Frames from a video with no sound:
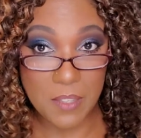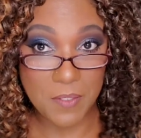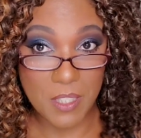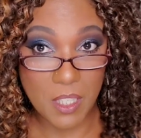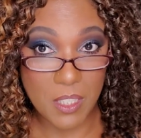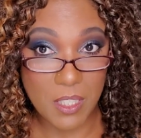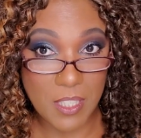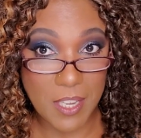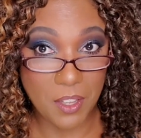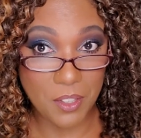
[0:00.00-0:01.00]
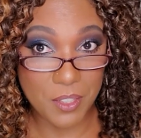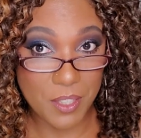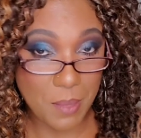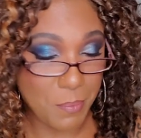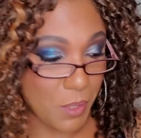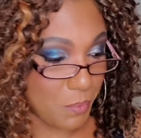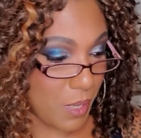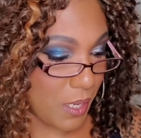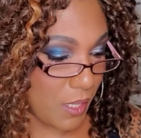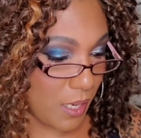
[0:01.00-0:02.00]
if it's on sale or something
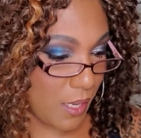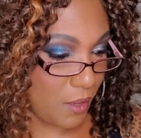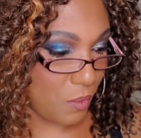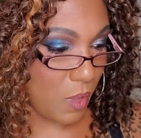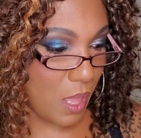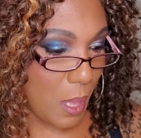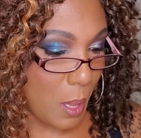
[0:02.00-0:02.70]
right now.